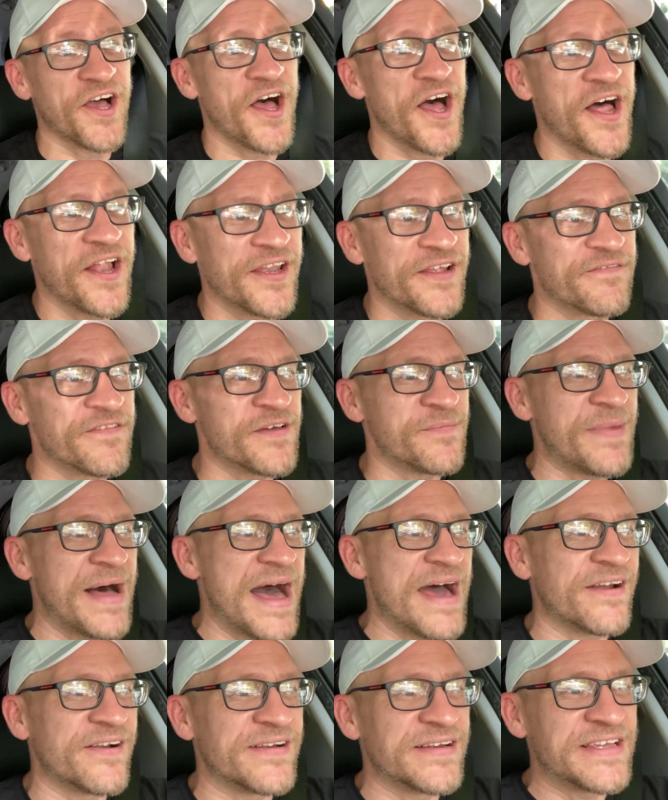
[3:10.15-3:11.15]
all of the
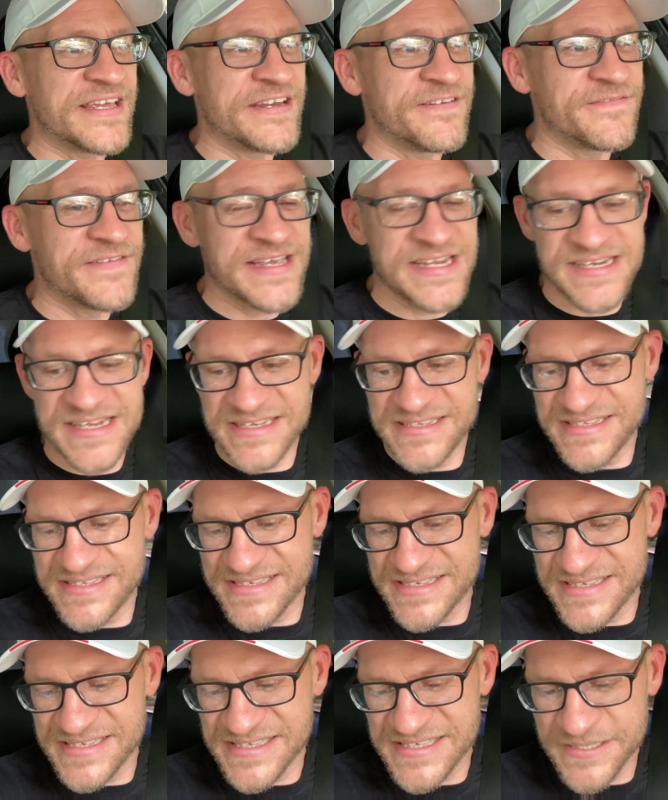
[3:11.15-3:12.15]
modern
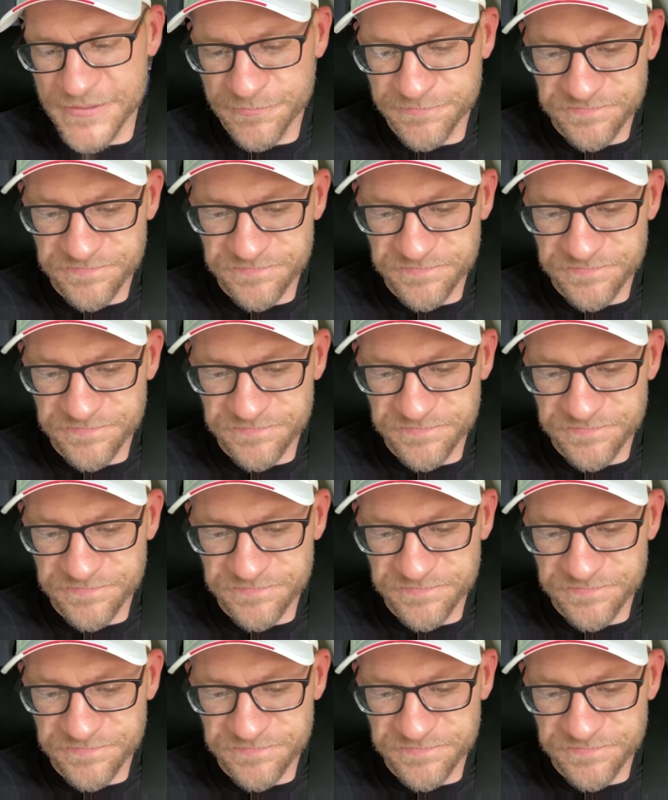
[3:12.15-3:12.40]
conveniences.